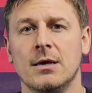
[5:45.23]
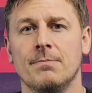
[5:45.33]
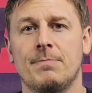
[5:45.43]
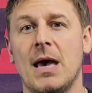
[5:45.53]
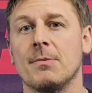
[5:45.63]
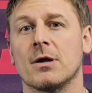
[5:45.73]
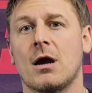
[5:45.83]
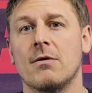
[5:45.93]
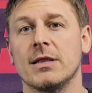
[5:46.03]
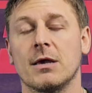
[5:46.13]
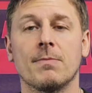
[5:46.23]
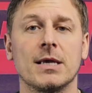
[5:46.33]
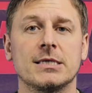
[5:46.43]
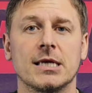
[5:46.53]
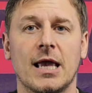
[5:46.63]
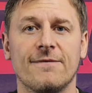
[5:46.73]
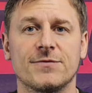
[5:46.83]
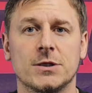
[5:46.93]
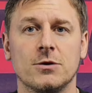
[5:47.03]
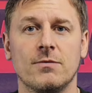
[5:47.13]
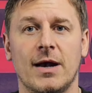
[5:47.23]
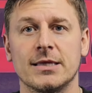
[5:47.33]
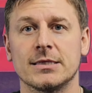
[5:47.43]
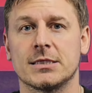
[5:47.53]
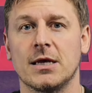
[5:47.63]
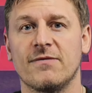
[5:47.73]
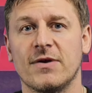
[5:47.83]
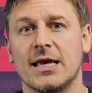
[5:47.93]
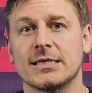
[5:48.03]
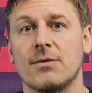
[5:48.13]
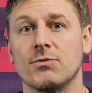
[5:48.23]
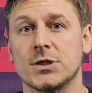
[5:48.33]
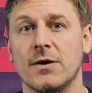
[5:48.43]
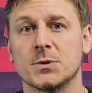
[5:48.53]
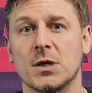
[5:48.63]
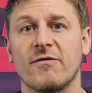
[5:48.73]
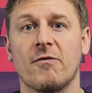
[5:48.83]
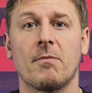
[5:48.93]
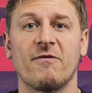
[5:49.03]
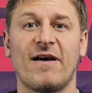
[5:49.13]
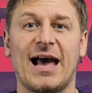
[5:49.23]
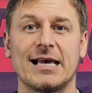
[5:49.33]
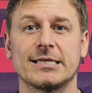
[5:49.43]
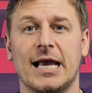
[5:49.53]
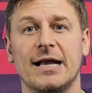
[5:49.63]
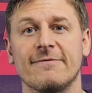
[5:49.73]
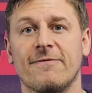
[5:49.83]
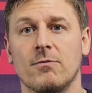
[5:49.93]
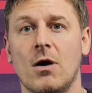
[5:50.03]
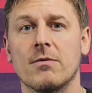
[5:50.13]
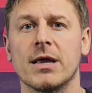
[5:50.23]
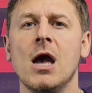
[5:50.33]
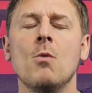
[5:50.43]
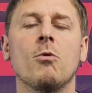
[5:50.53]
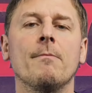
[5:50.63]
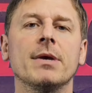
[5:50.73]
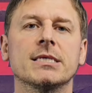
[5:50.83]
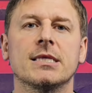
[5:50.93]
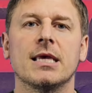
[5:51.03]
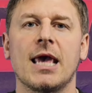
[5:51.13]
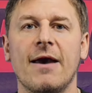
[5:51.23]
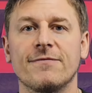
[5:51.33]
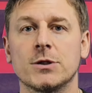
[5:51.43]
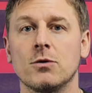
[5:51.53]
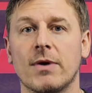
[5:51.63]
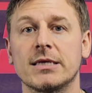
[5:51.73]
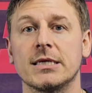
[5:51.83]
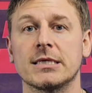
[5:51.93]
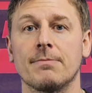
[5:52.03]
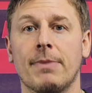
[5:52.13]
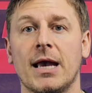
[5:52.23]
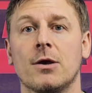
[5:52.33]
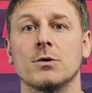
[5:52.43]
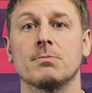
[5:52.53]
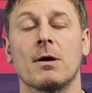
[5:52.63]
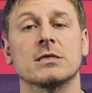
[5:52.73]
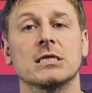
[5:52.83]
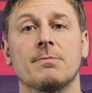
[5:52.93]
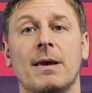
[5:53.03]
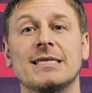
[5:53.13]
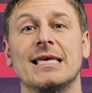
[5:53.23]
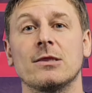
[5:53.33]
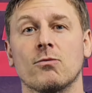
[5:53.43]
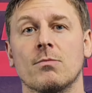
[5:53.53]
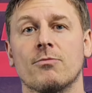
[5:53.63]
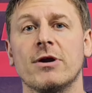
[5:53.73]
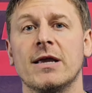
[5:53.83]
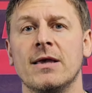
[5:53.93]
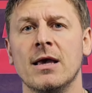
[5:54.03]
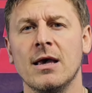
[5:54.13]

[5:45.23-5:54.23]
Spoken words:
Bearman, currently competing in F2 and serving as a reserve driver for both Haas and Ferrari, will miss the F2 races in Baku to participate in the Grand Prix.